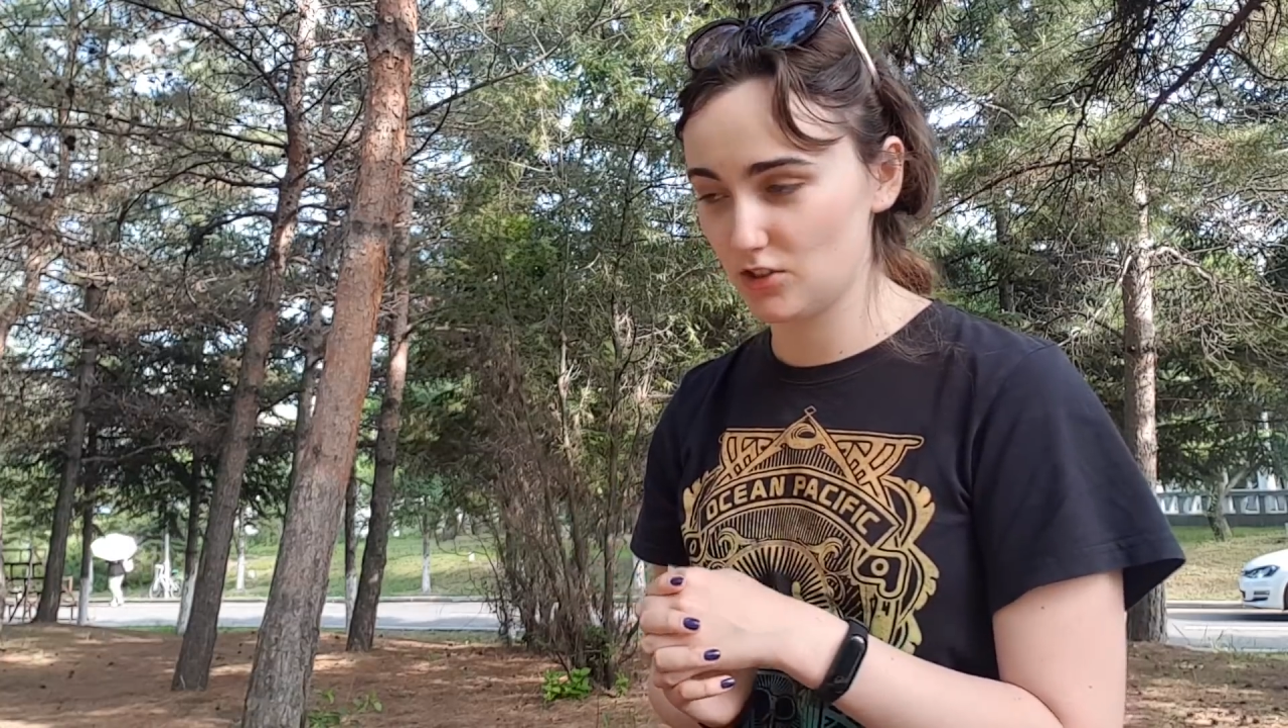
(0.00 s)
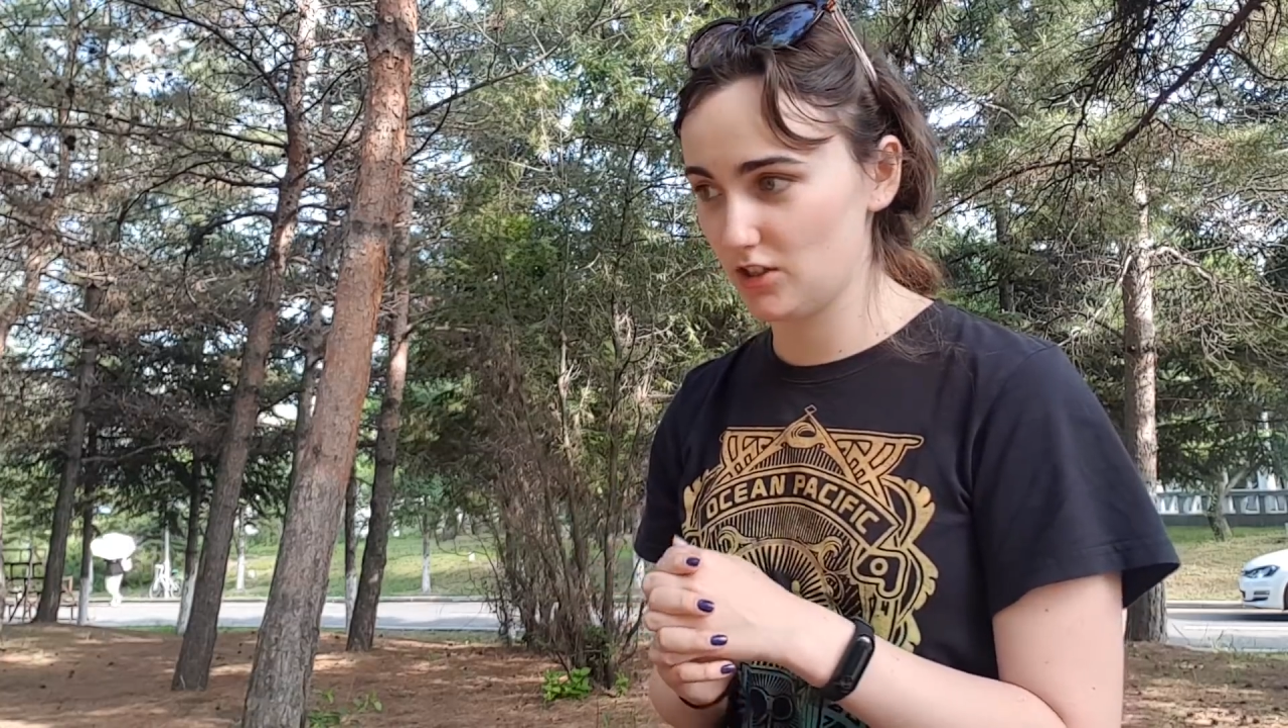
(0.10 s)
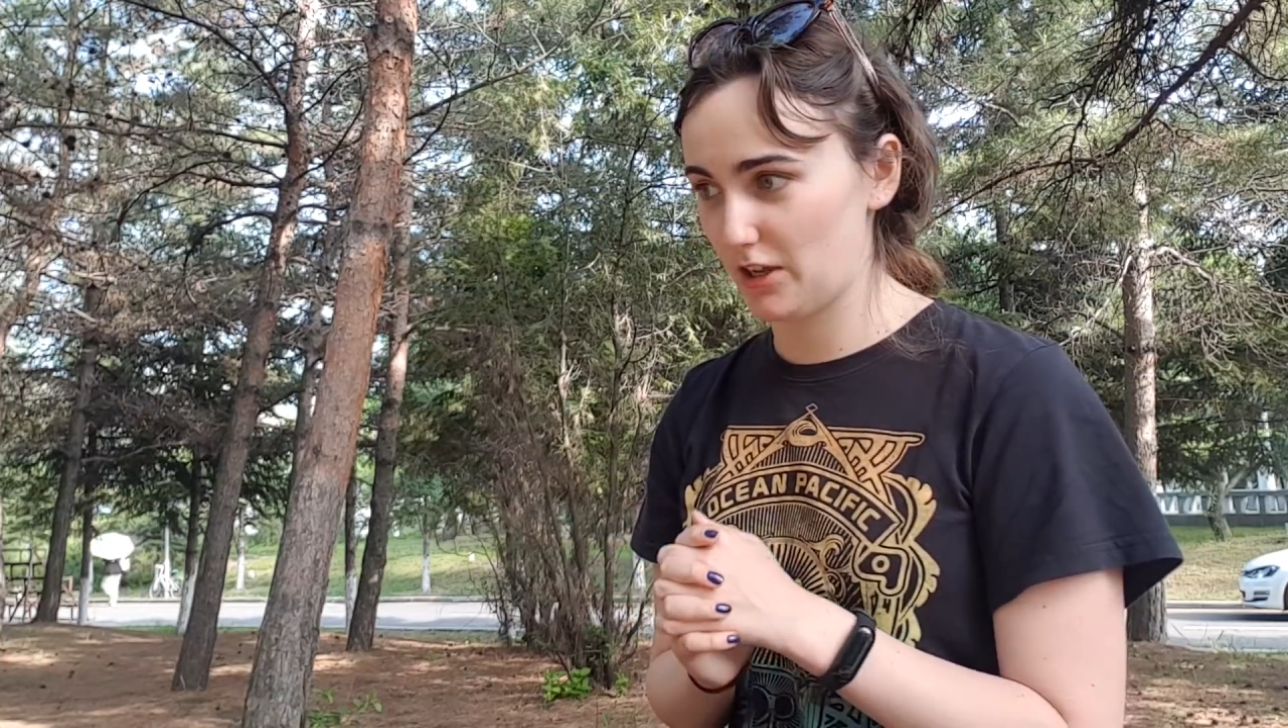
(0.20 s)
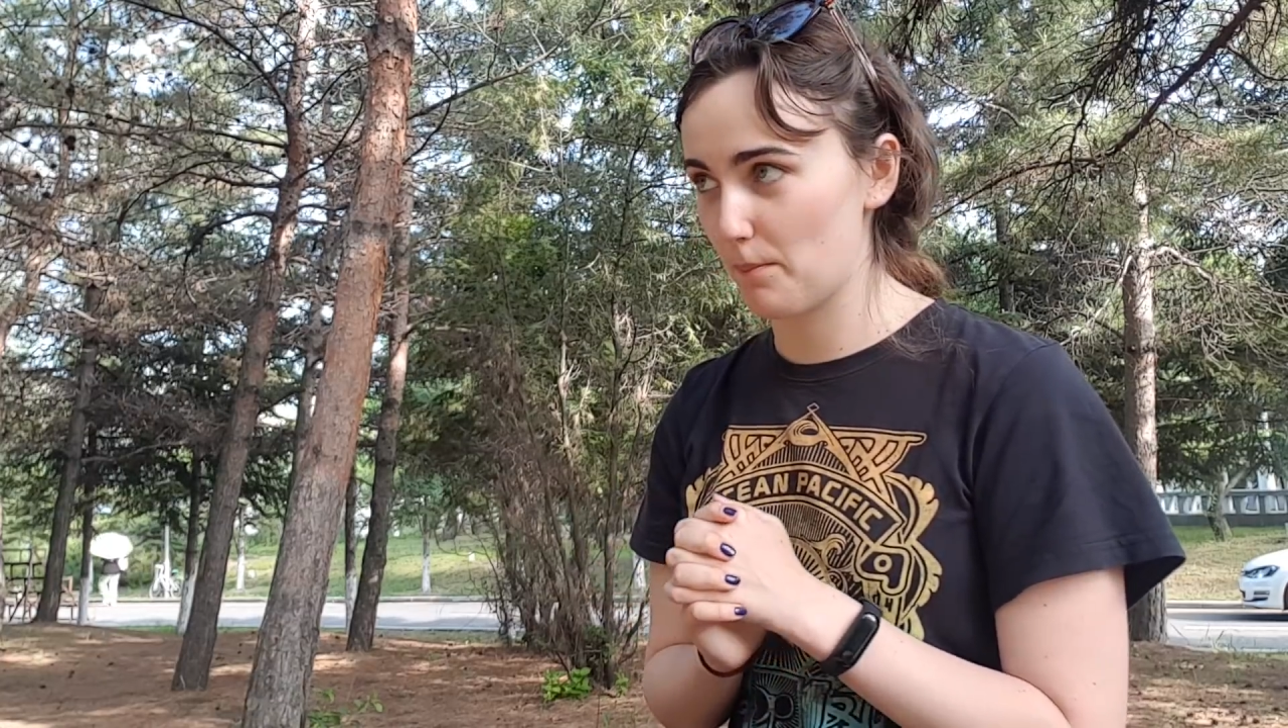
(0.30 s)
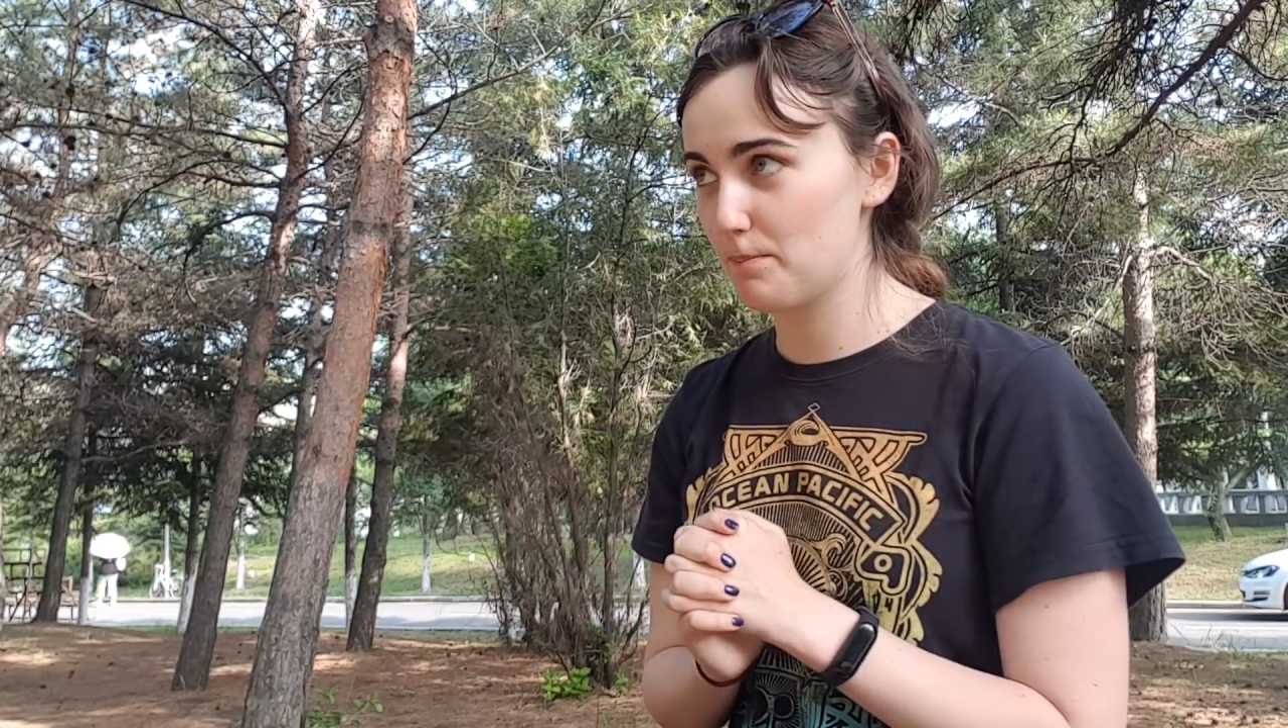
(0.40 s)

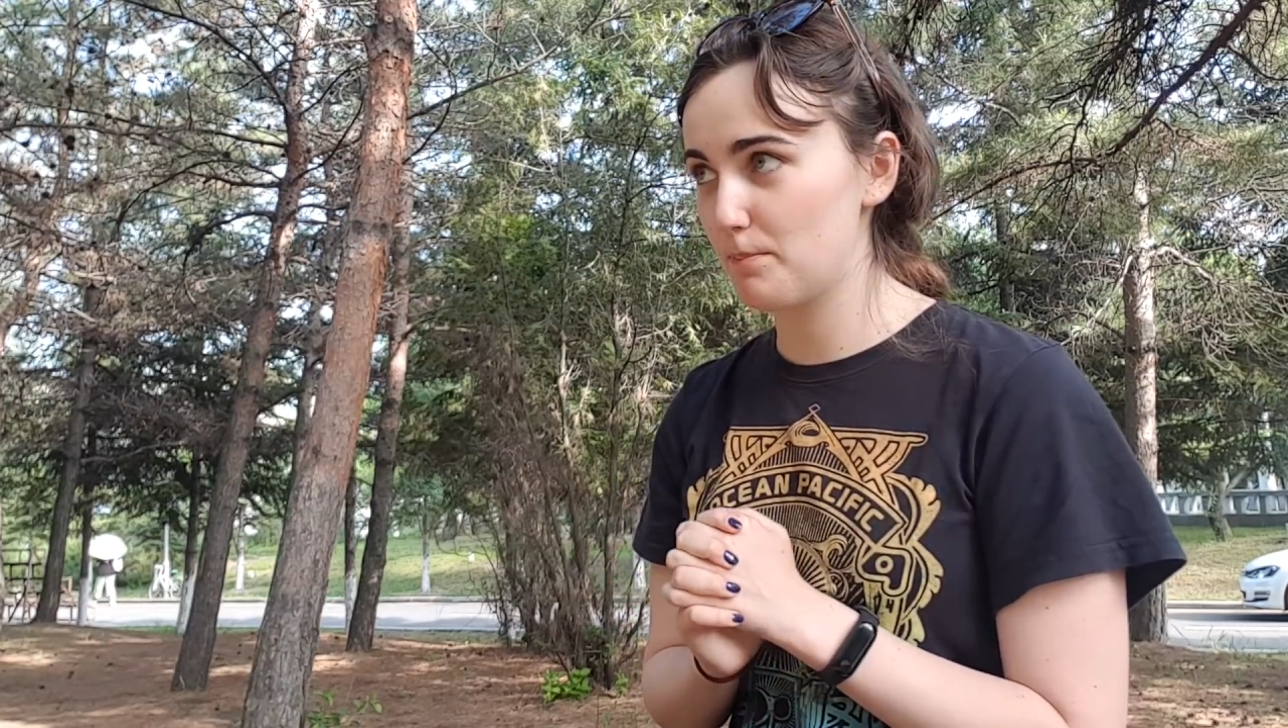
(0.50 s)
like a